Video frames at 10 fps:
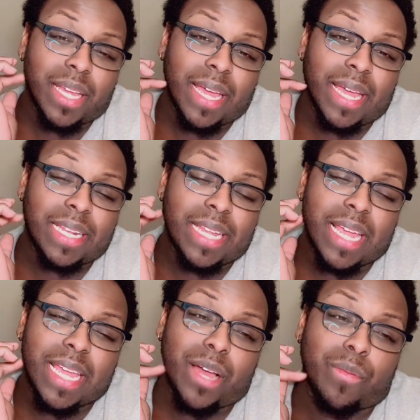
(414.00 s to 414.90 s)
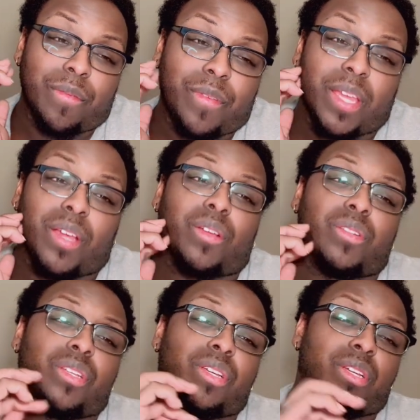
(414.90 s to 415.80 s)
And Danielle
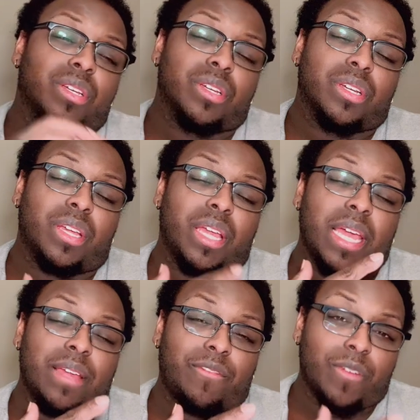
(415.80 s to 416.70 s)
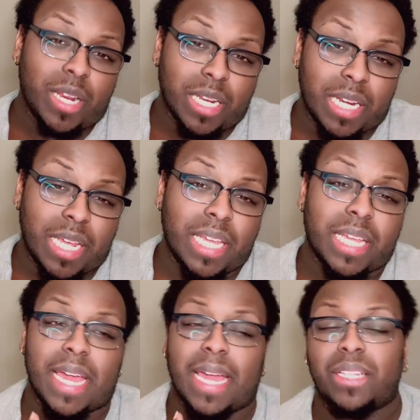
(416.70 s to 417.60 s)
revealed in front of
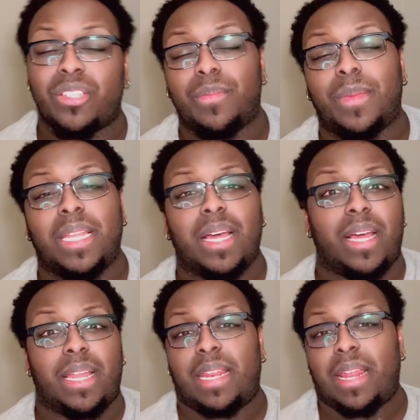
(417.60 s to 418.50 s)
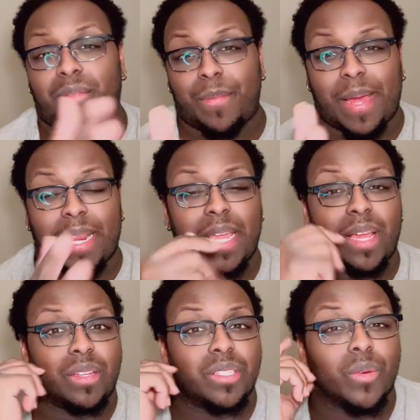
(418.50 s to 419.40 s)
Neek and to Mulan and everybody
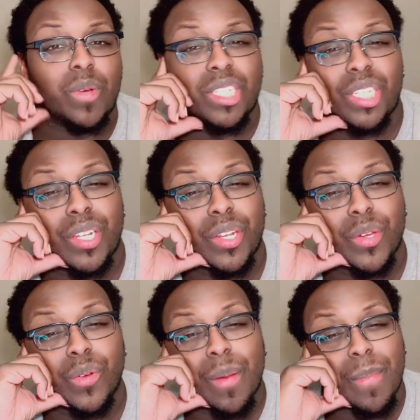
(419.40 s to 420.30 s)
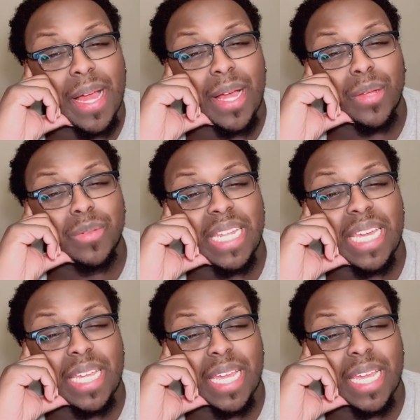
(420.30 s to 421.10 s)
else what she knew about Neek